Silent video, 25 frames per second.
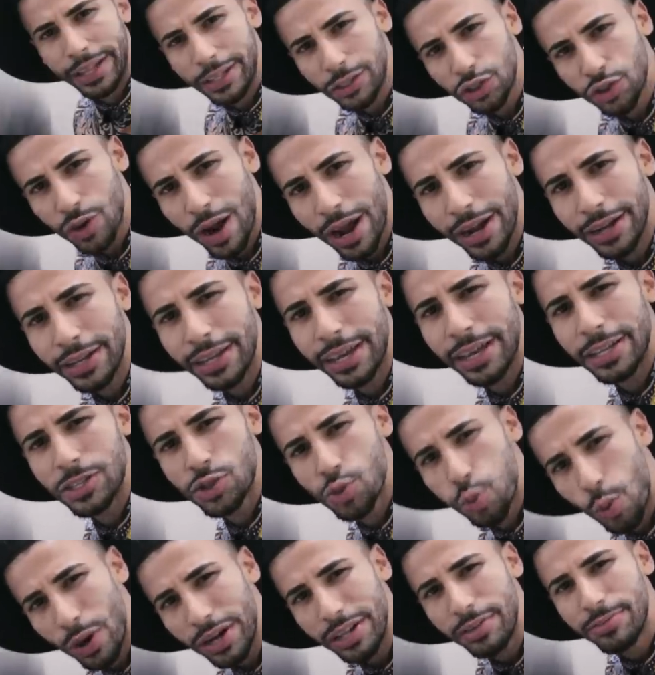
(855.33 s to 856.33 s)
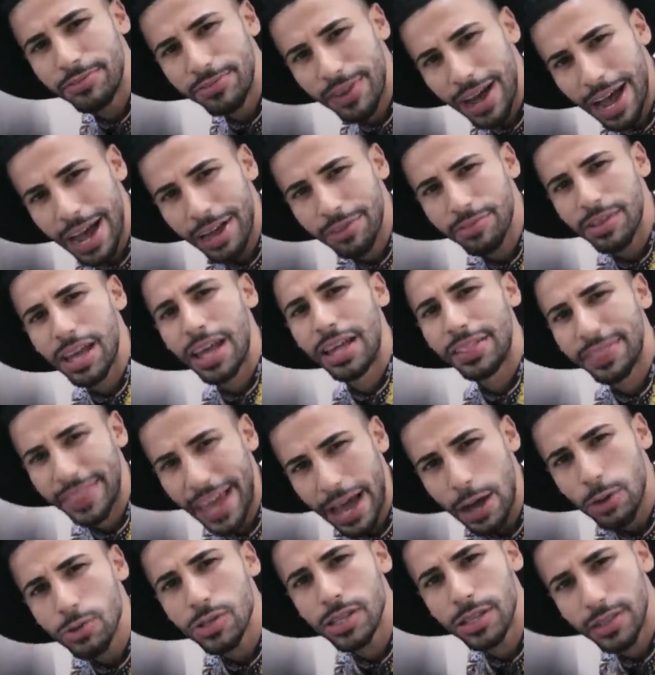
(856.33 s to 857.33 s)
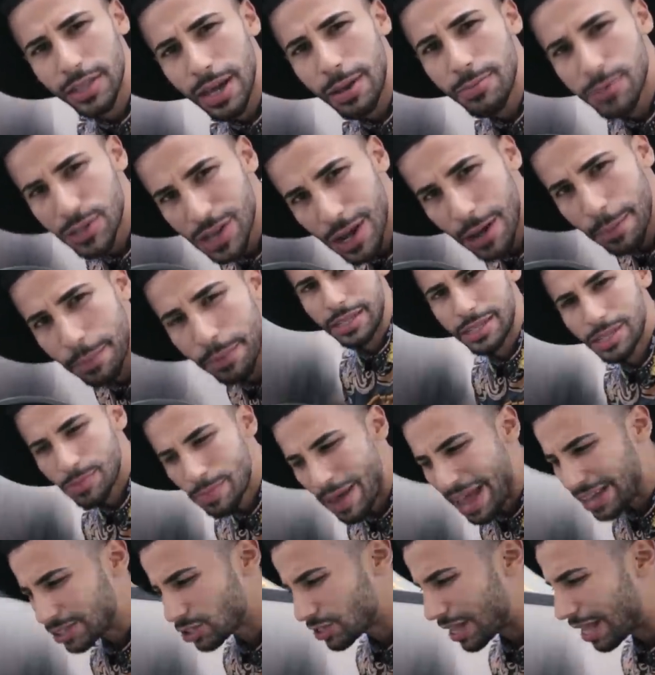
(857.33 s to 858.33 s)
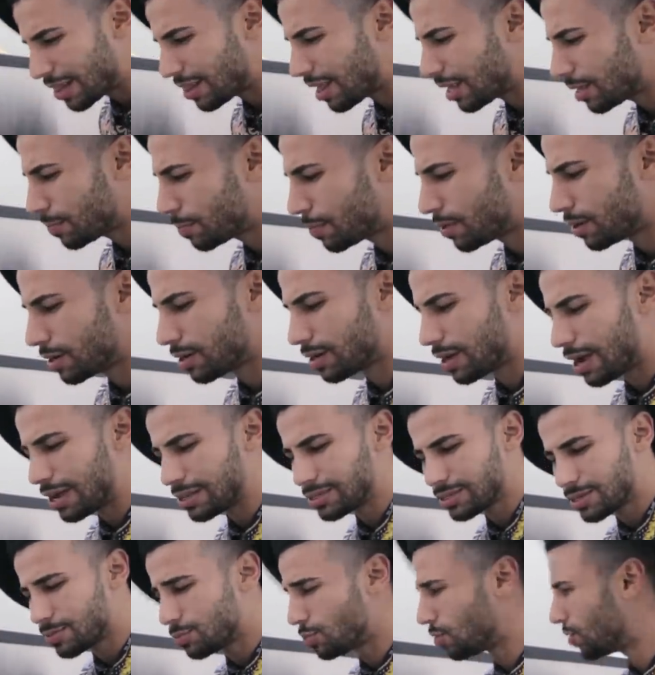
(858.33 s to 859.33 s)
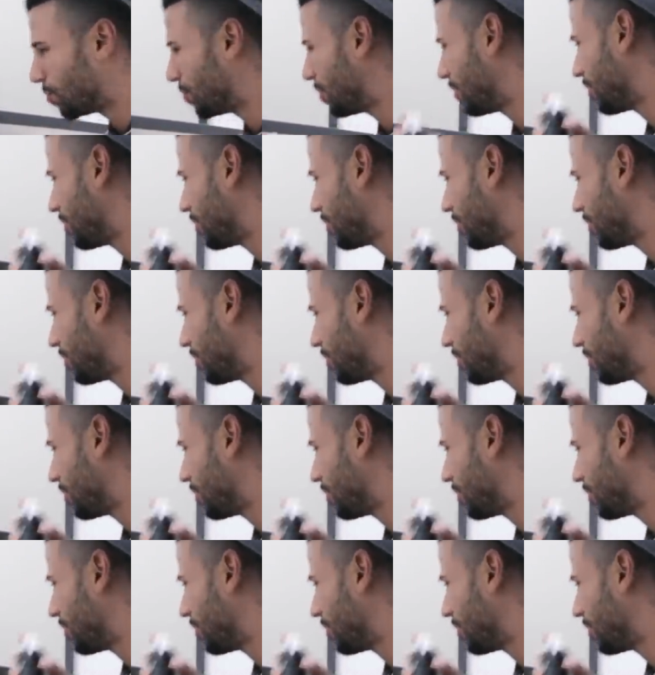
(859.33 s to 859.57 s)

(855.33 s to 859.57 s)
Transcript: Let's try and get 25,000 thumbs up. Smash that like button, guys. Come on,